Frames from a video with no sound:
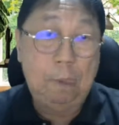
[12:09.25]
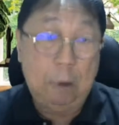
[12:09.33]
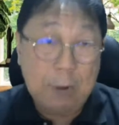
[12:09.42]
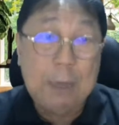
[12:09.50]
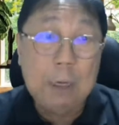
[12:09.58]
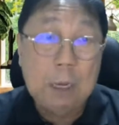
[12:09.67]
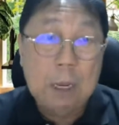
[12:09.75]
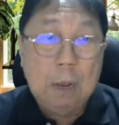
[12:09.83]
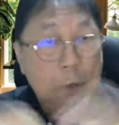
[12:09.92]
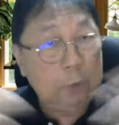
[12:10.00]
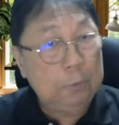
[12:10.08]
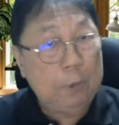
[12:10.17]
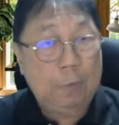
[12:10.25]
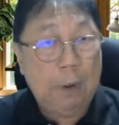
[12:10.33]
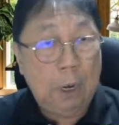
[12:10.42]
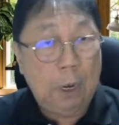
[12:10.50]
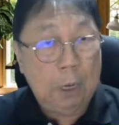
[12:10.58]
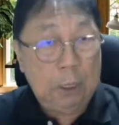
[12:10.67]
All right. Most
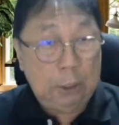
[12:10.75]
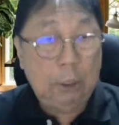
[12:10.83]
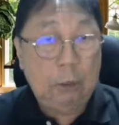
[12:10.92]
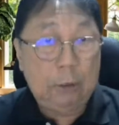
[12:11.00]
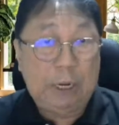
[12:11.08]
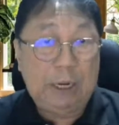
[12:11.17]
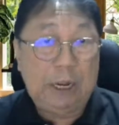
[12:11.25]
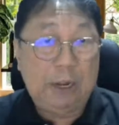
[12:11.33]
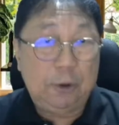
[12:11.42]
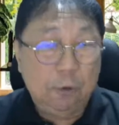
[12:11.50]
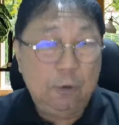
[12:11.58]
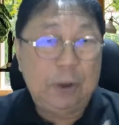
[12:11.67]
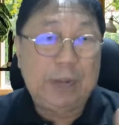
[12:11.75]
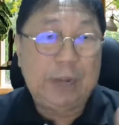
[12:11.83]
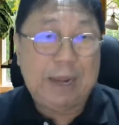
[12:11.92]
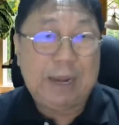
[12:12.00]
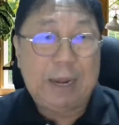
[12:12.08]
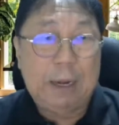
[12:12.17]
people, they do it,
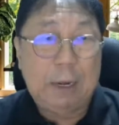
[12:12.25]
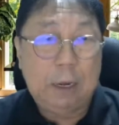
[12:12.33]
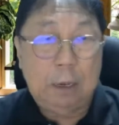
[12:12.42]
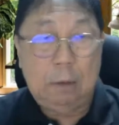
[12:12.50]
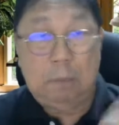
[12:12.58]
and then